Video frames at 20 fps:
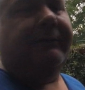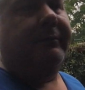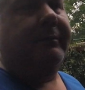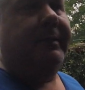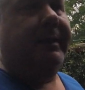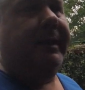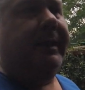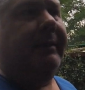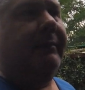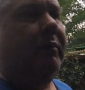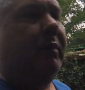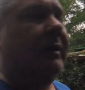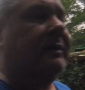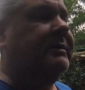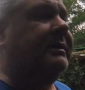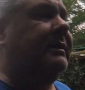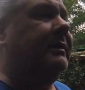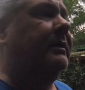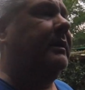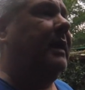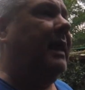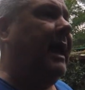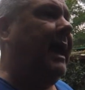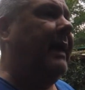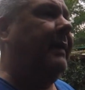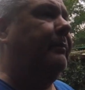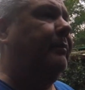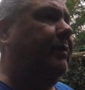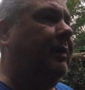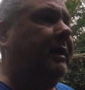for me. It wasn't
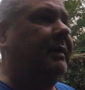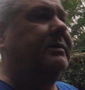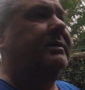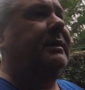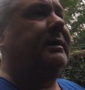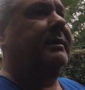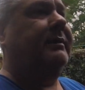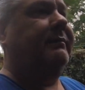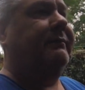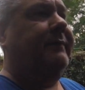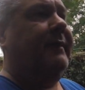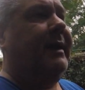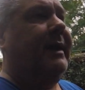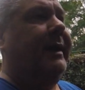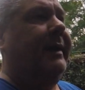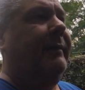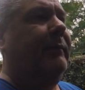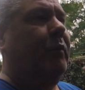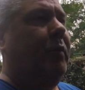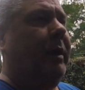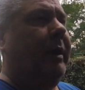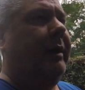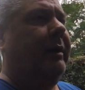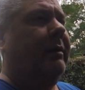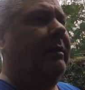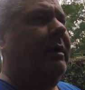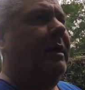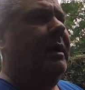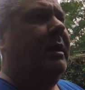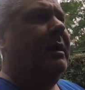like Project Defiant where